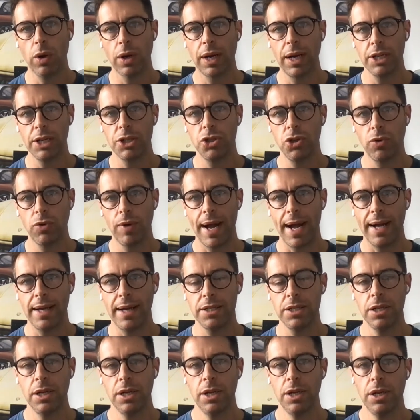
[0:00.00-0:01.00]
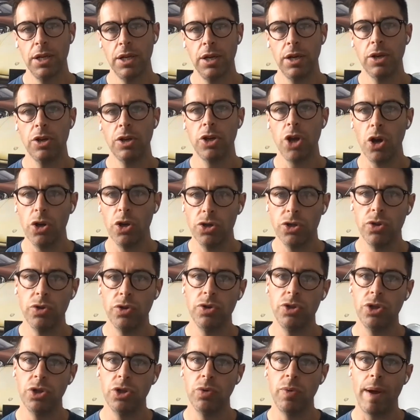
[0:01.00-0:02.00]
clicks your ad, goes
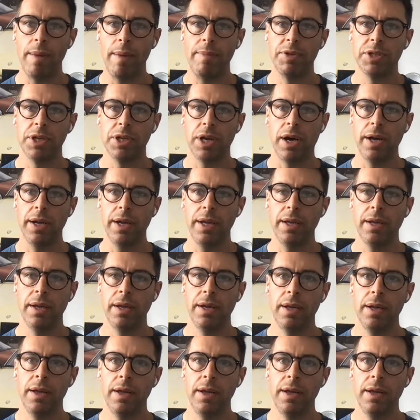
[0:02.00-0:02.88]
through to your website,